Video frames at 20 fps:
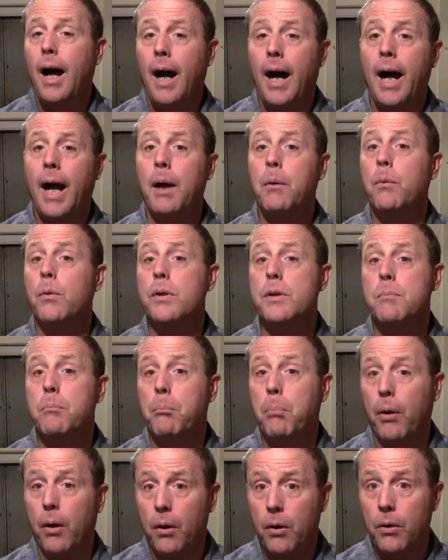I was
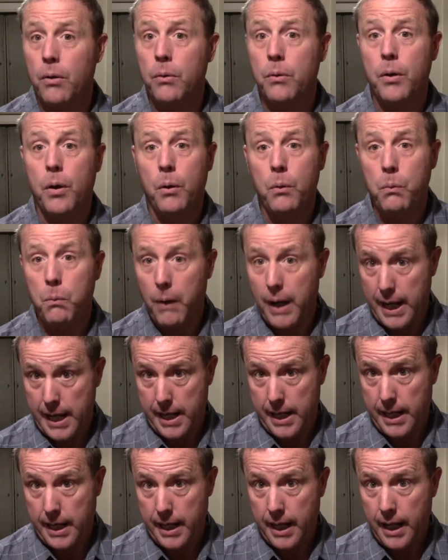blown
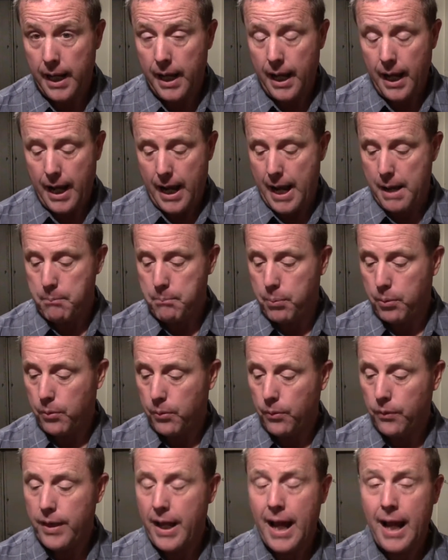away. I
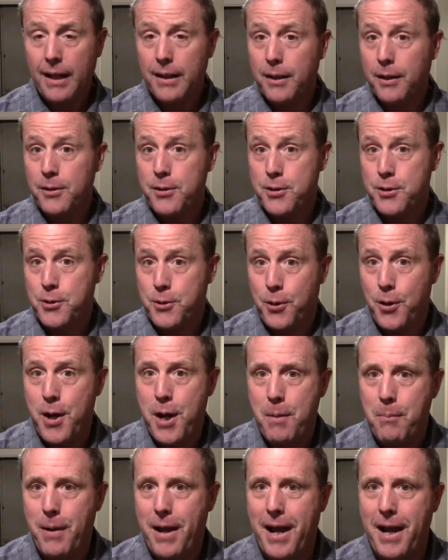pulled that little
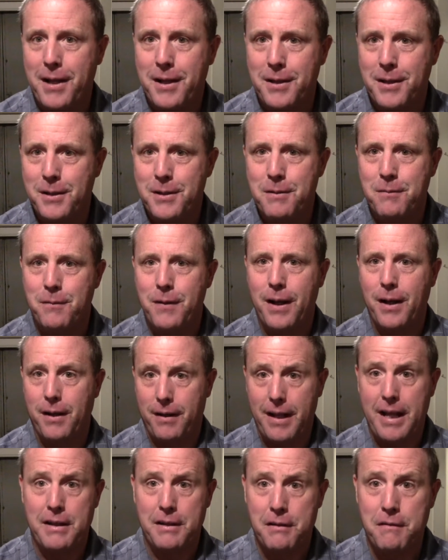strip out of
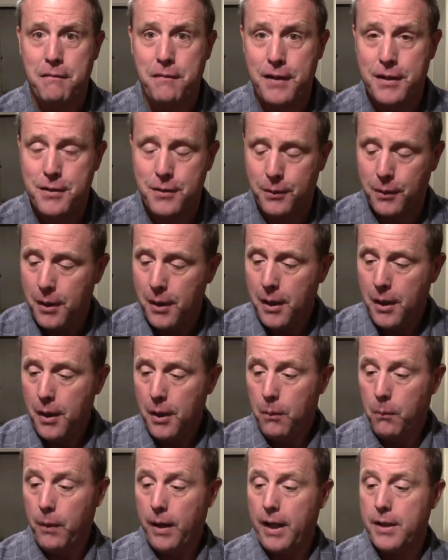the fixer
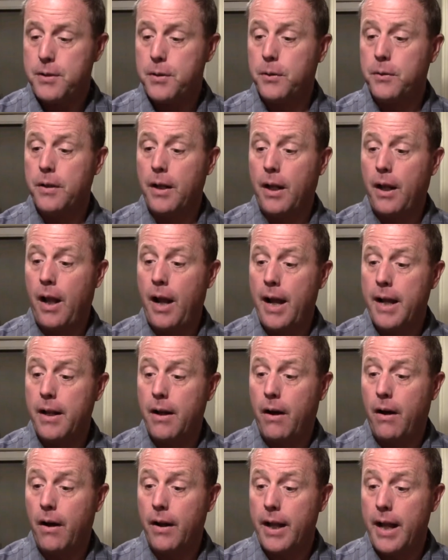when I turned the
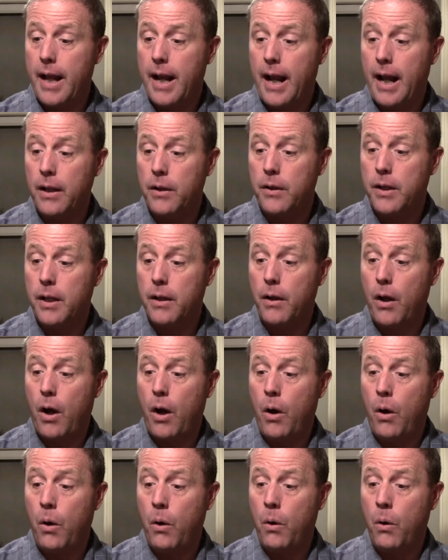light on, and I looked at
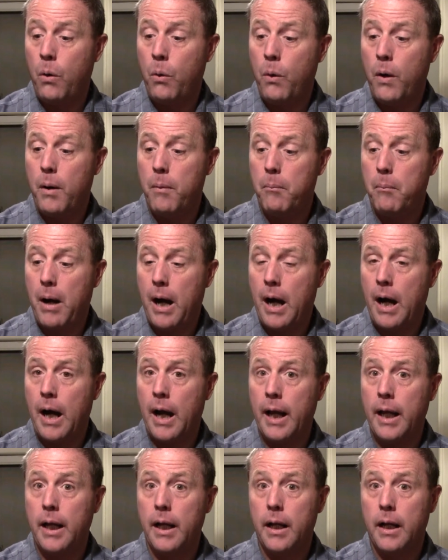it. Oh
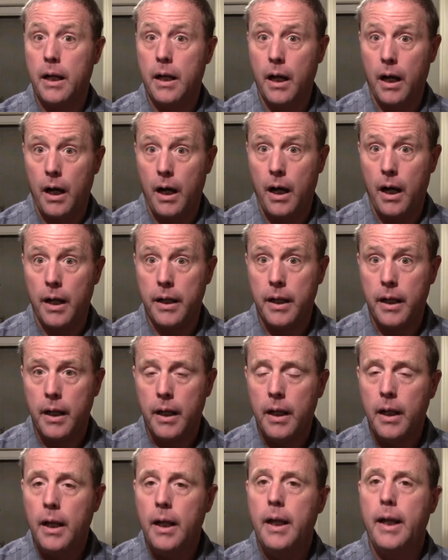my God.
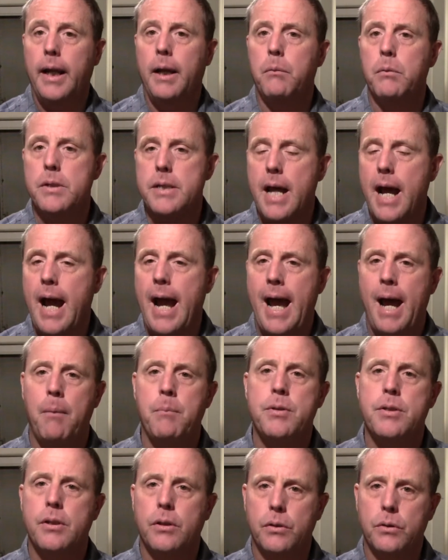It was
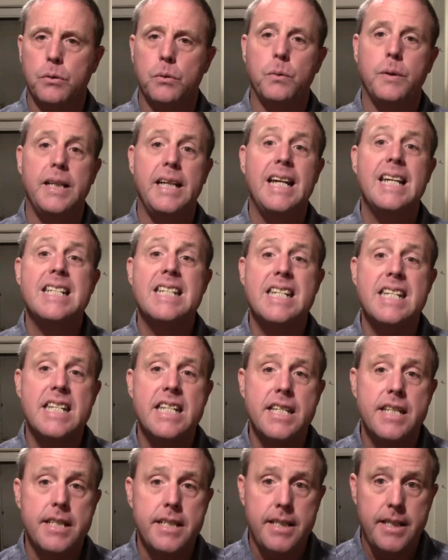absolutely
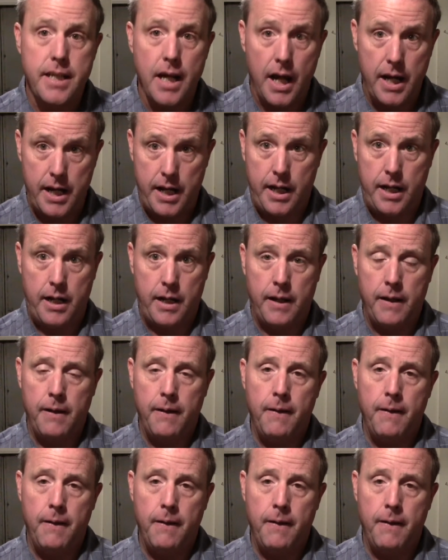stunning.